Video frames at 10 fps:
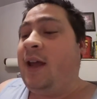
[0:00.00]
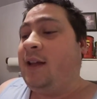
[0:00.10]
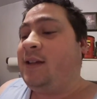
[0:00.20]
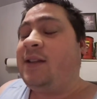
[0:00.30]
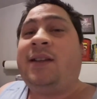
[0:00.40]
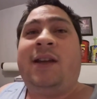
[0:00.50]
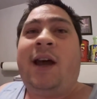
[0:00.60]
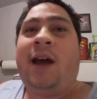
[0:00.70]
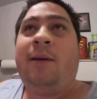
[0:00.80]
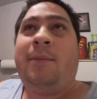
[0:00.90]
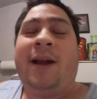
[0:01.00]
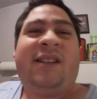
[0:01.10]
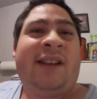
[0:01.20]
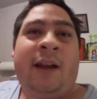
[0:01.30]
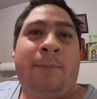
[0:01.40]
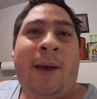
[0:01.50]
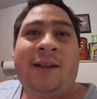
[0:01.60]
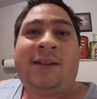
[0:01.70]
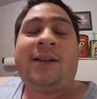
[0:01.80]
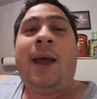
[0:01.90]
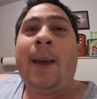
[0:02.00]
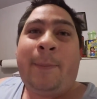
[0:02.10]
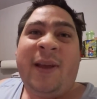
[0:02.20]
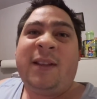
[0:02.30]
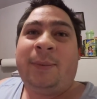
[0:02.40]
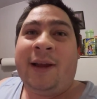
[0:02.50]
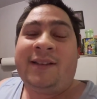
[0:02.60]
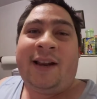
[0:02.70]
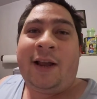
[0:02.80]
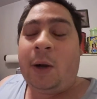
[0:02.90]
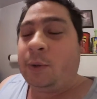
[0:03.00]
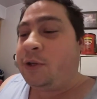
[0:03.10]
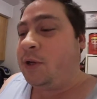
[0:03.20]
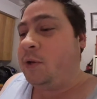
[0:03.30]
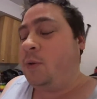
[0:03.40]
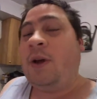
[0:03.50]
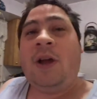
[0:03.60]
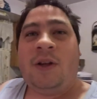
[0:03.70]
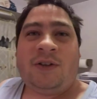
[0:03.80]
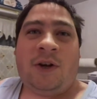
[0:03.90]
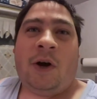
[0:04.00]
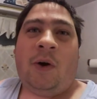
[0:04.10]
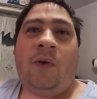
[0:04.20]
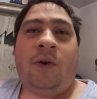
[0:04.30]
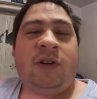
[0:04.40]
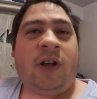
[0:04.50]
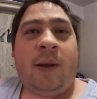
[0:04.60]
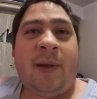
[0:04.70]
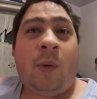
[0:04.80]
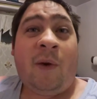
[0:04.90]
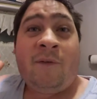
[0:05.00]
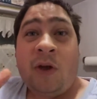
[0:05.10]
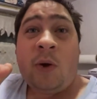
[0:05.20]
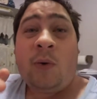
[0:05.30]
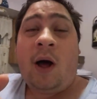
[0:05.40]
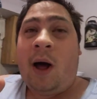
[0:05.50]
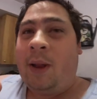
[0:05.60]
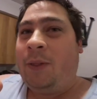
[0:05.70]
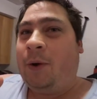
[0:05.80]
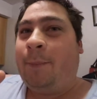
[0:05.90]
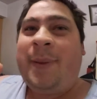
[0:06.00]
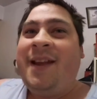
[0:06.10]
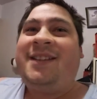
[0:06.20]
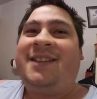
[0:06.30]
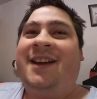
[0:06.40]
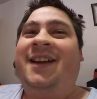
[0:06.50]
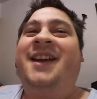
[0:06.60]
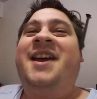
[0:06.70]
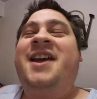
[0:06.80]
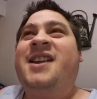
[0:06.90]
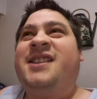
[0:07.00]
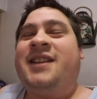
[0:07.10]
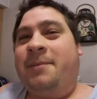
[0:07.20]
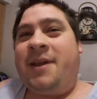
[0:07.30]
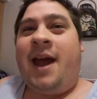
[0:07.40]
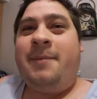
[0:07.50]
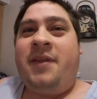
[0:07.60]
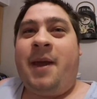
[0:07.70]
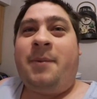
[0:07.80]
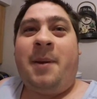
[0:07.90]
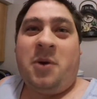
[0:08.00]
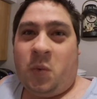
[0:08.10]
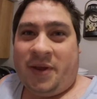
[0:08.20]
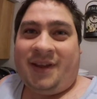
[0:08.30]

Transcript: It's my second best pizza place that I go to. So there's gonna be a review on their pizza sometime in the upcoming